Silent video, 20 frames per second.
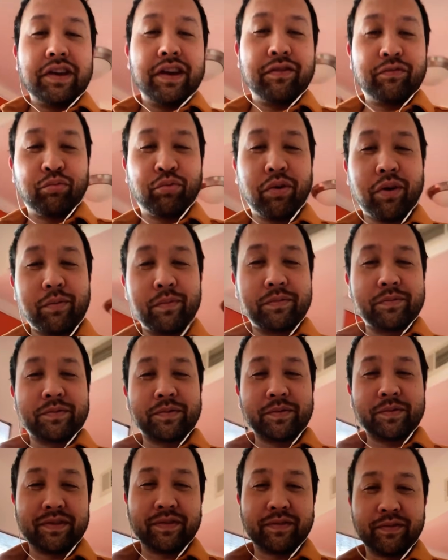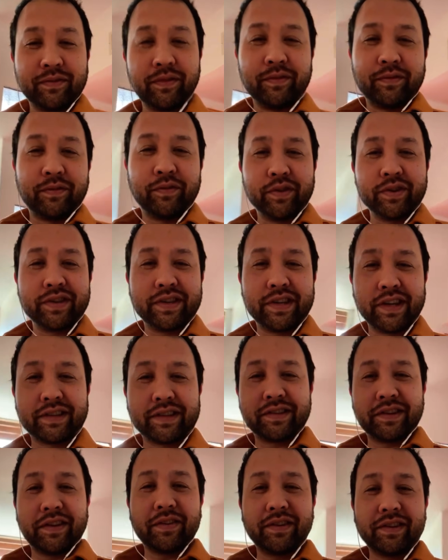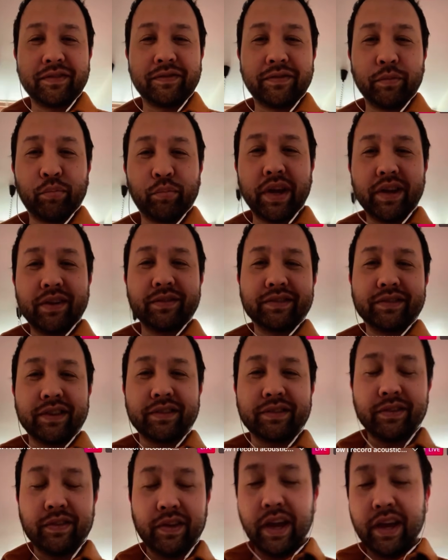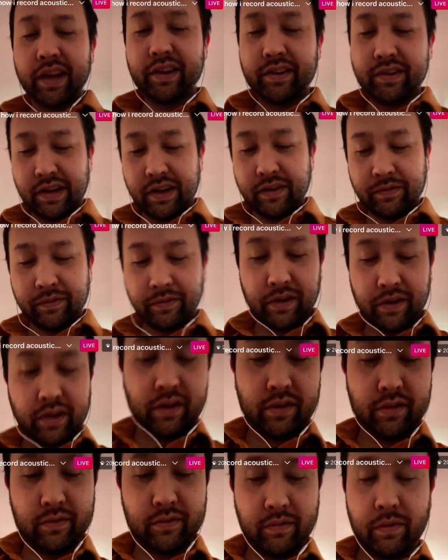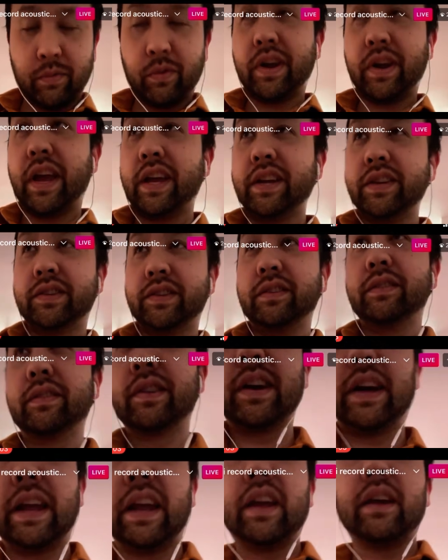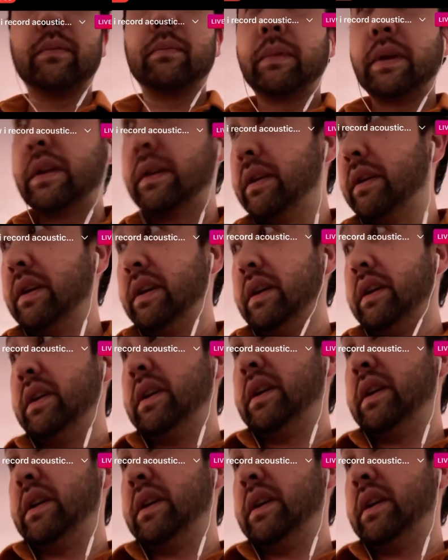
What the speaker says: Do you have problems with foot dexterity for pedals as you age? What age do you think I am?